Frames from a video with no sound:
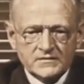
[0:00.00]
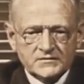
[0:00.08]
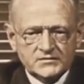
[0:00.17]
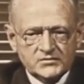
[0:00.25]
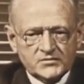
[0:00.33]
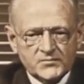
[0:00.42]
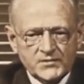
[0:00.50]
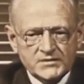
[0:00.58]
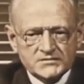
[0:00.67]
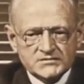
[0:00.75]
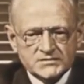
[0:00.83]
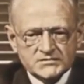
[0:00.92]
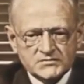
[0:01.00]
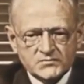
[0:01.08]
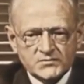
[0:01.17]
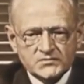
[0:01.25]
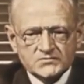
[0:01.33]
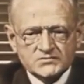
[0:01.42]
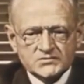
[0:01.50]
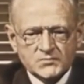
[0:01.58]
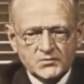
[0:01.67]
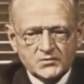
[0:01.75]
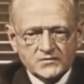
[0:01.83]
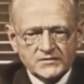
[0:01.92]
The European system produces
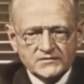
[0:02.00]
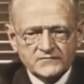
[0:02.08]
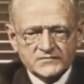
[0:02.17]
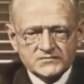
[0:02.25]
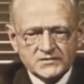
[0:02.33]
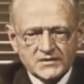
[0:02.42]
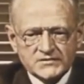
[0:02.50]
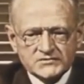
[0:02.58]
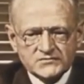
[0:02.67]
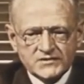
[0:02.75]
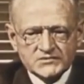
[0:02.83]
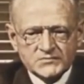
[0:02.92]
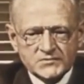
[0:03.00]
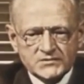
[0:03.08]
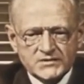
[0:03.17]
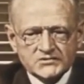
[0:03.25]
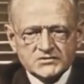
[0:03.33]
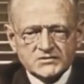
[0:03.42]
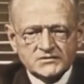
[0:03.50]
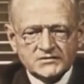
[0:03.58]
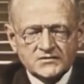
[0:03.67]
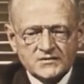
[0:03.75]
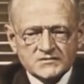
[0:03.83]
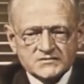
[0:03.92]
poor individualized transportation, and the
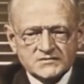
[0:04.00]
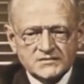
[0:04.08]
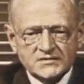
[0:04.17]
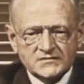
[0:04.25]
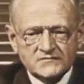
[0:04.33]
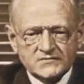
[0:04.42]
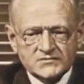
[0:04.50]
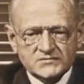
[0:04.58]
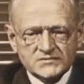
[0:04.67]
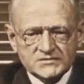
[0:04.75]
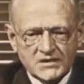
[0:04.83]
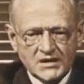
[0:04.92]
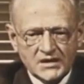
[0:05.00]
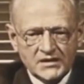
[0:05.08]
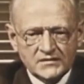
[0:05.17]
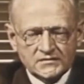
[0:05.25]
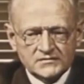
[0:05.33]
cost to the individual is high.